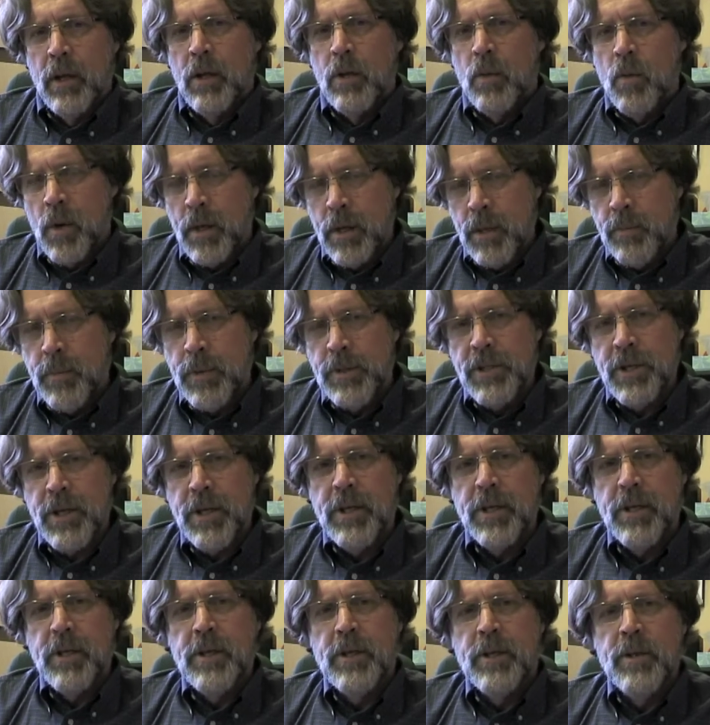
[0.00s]
One in
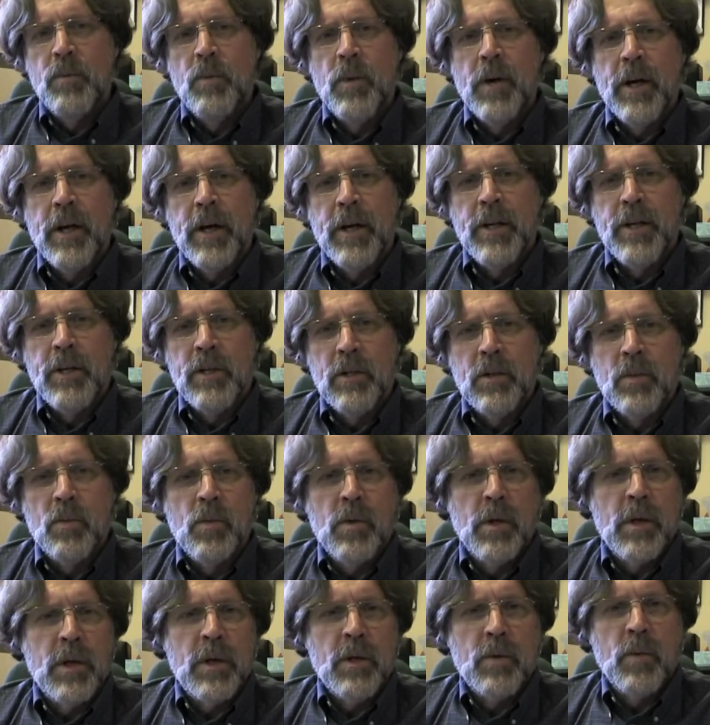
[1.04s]
particular where you'll
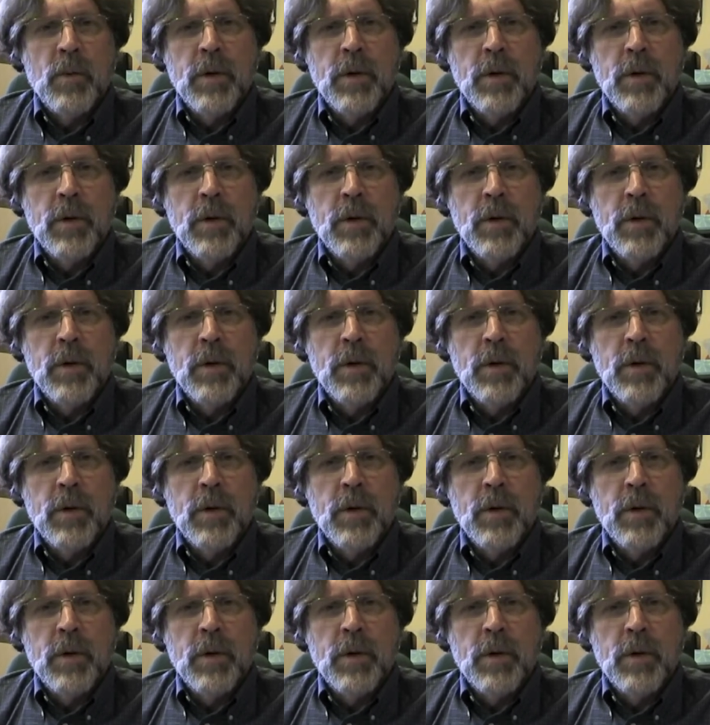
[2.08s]
work